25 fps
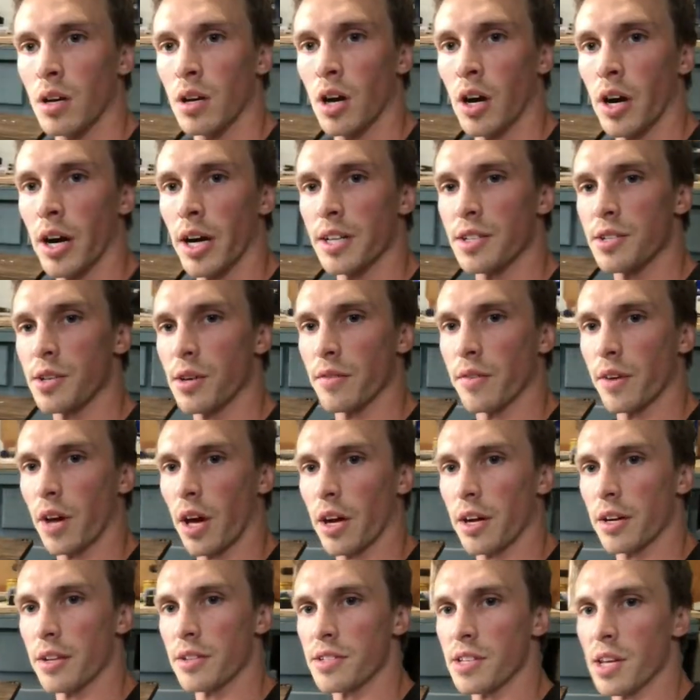Alright, so I've got
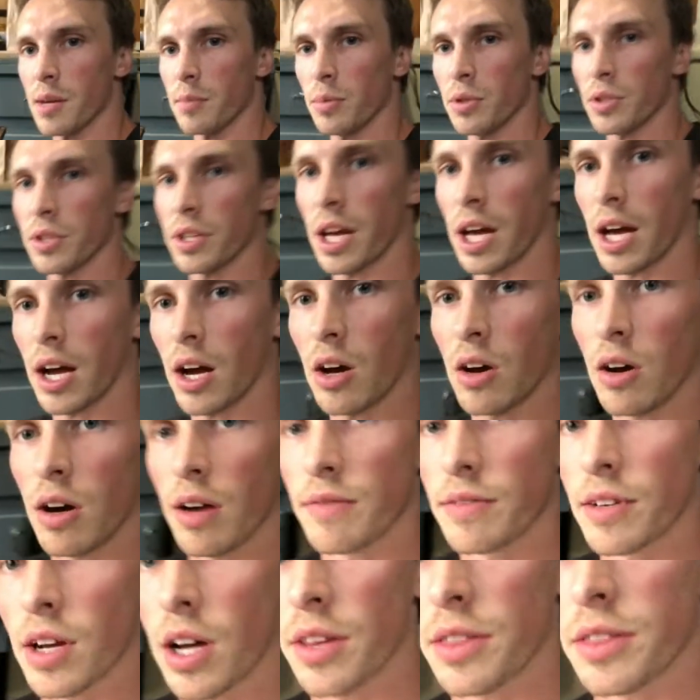it assembled now.
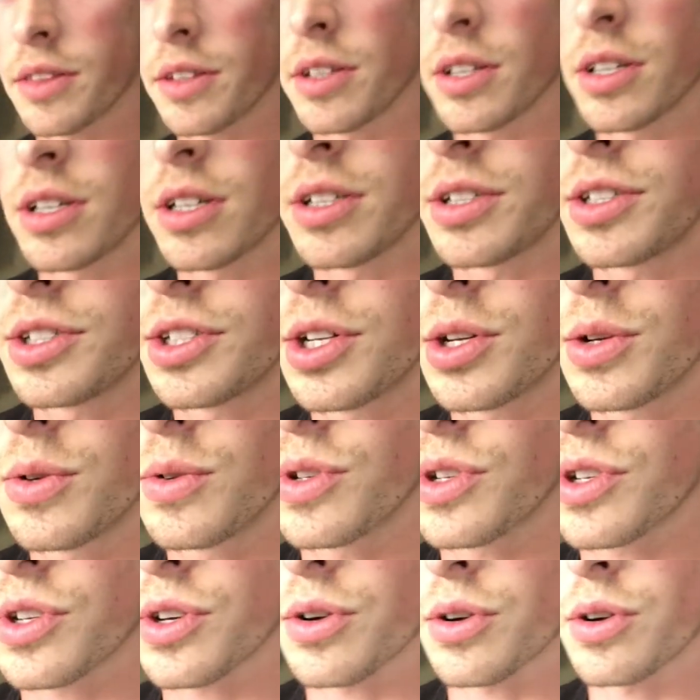I've got the 2
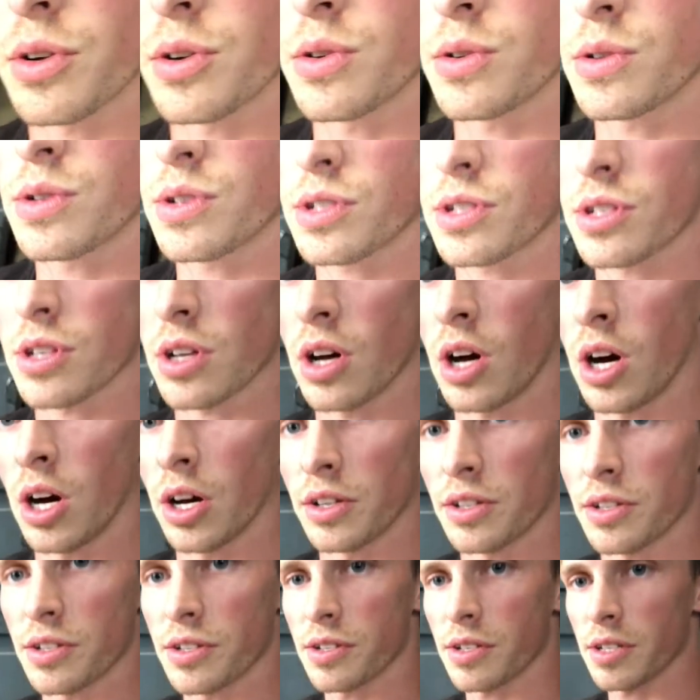screws
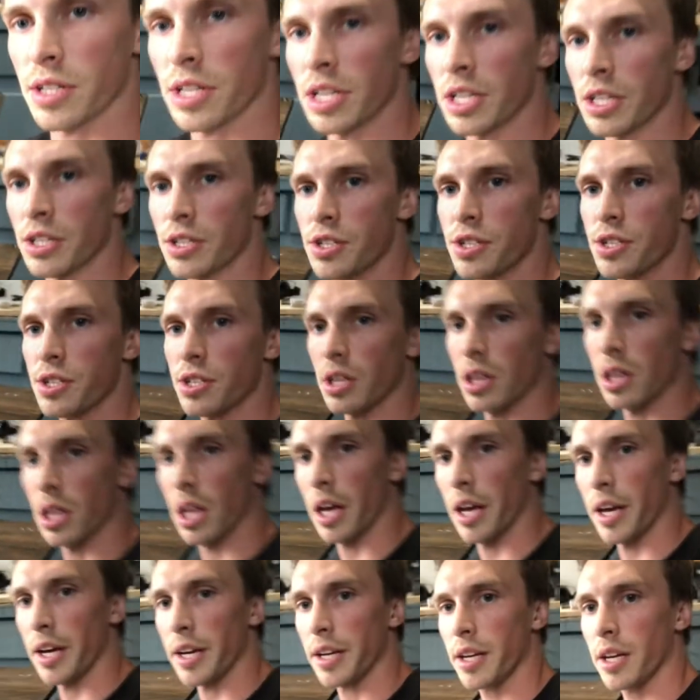on each
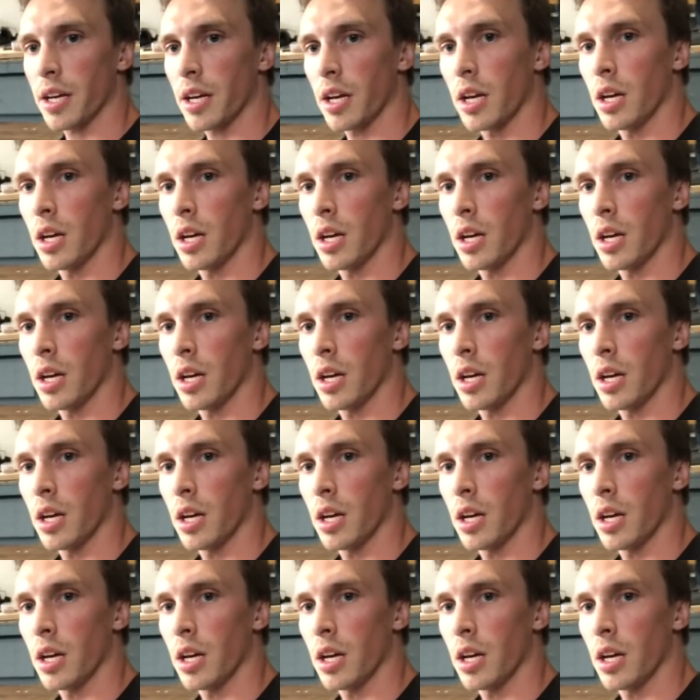leg.